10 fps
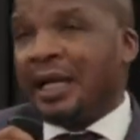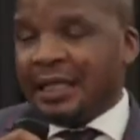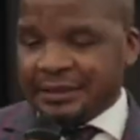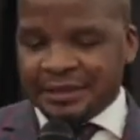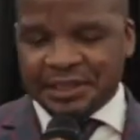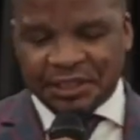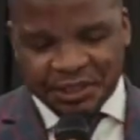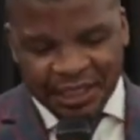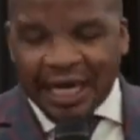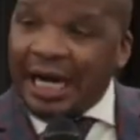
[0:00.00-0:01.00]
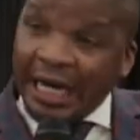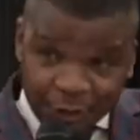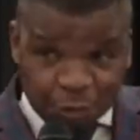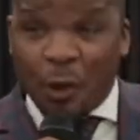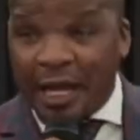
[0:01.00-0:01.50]
And I
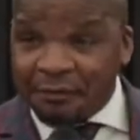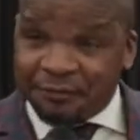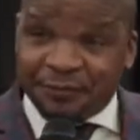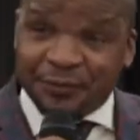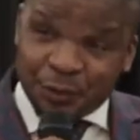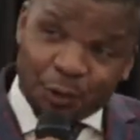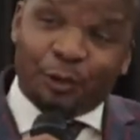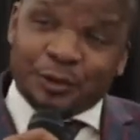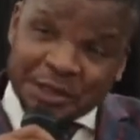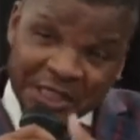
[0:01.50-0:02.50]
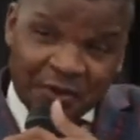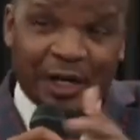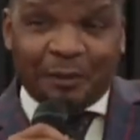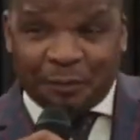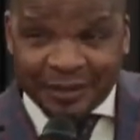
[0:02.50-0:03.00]
do have, you know,
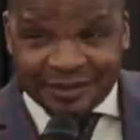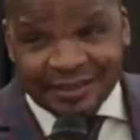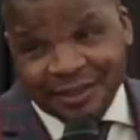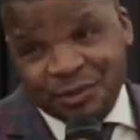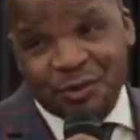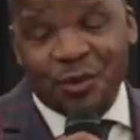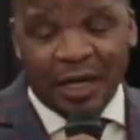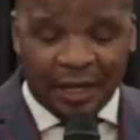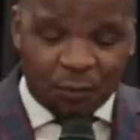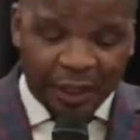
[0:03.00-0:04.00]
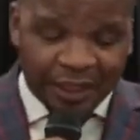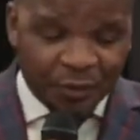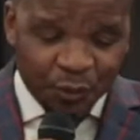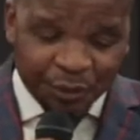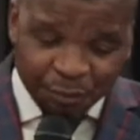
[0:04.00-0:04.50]
several pastors who are
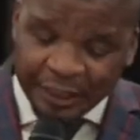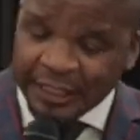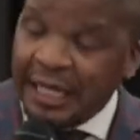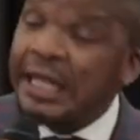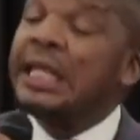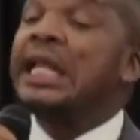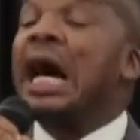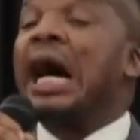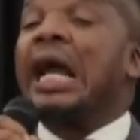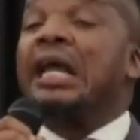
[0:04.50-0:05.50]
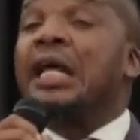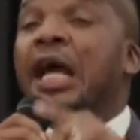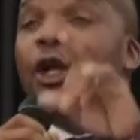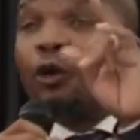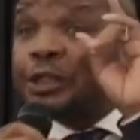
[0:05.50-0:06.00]
working with me. And
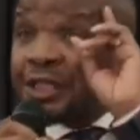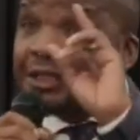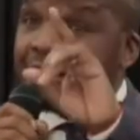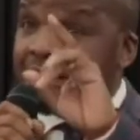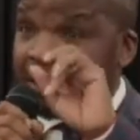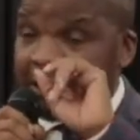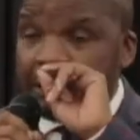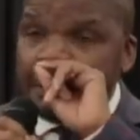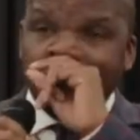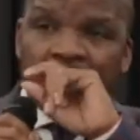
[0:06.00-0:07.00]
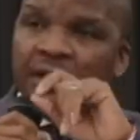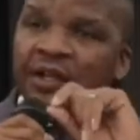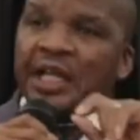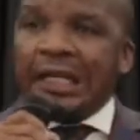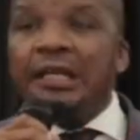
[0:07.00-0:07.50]
I noticed that
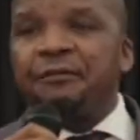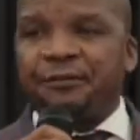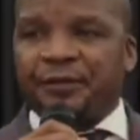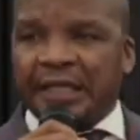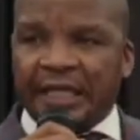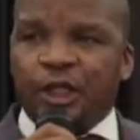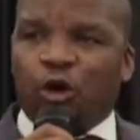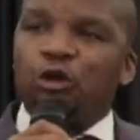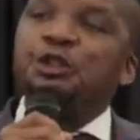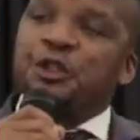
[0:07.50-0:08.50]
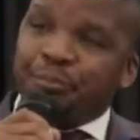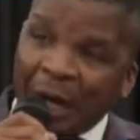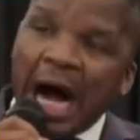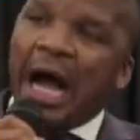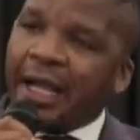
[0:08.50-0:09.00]
if they don't
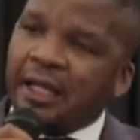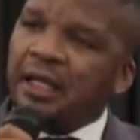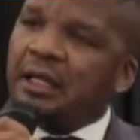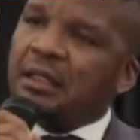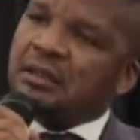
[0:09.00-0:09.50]
buy